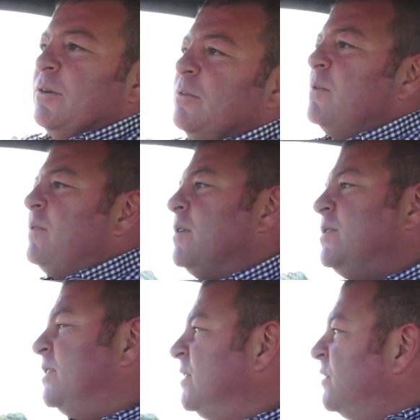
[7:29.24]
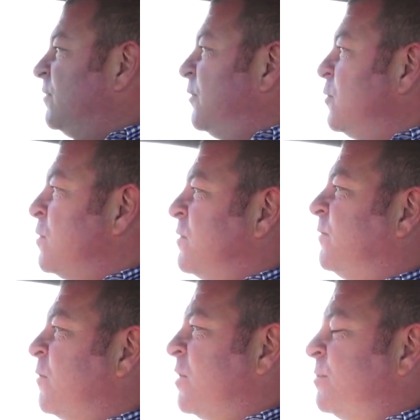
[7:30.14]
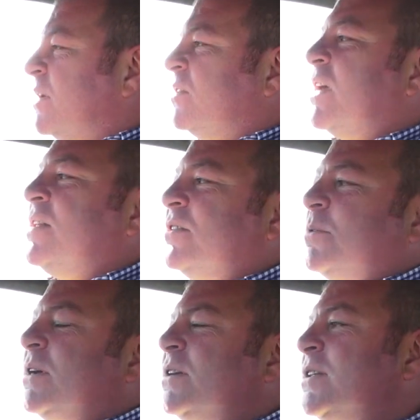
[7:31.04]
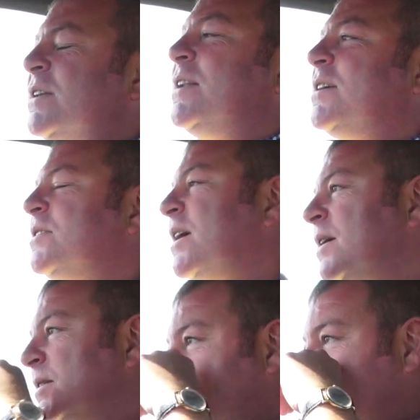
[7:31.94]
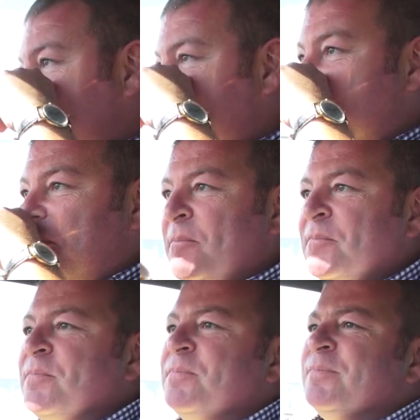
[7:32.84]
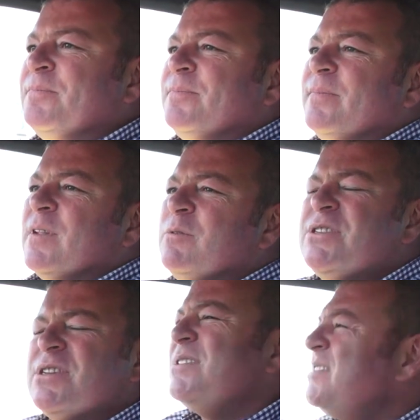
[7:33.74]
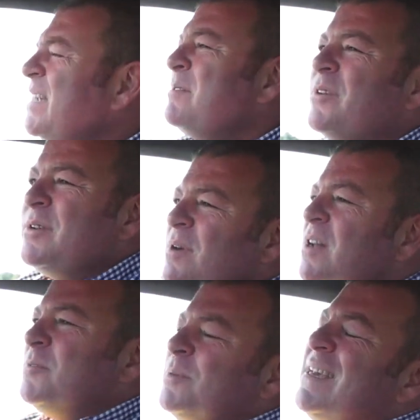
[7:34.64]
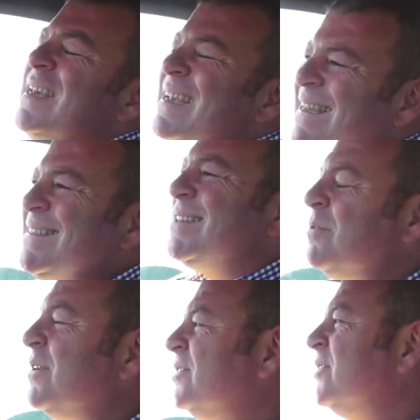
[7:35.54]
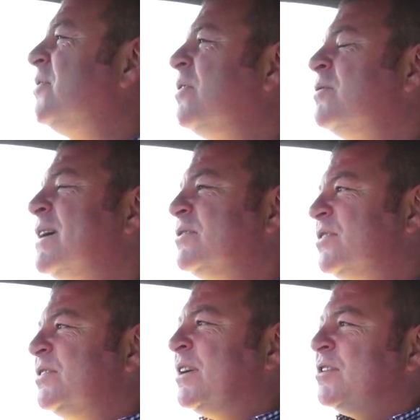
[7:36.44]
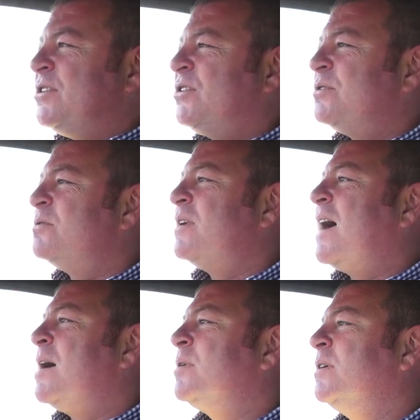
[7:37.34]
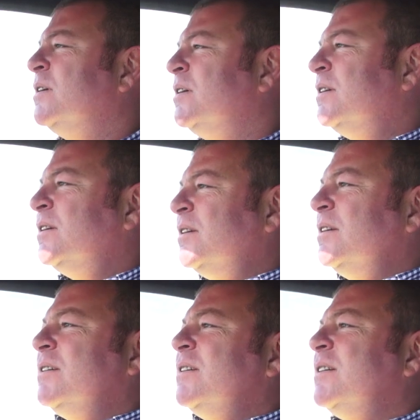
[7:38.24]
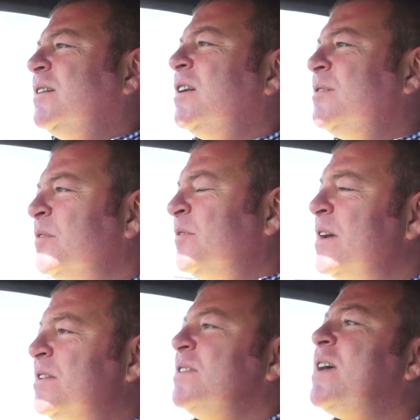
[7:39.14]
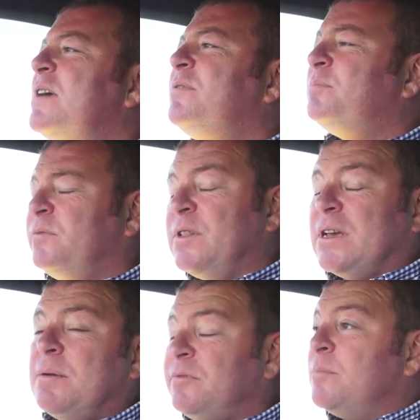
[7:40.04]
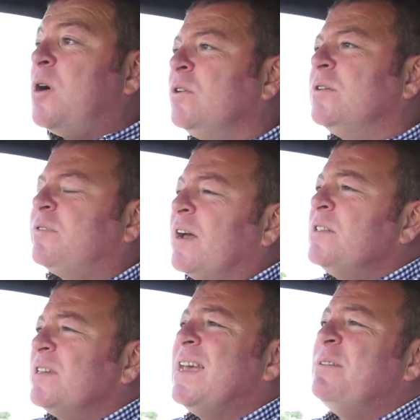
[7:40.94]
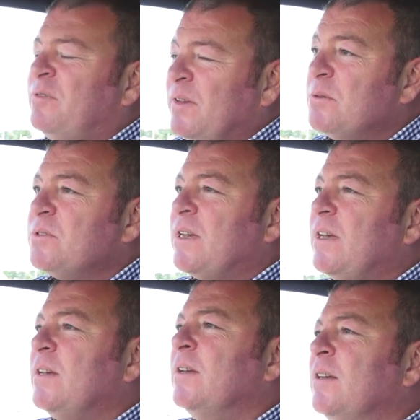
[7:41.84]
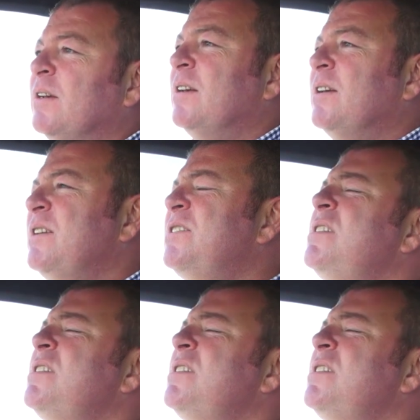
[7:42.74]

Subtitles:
4, 5, 6, there's 4 and a bit tenths quicker than the NSX. Which doesn't sound very much, but it is quite a lot around such a short lap. And I'm afraid to say, from Honda fans, it feels it. This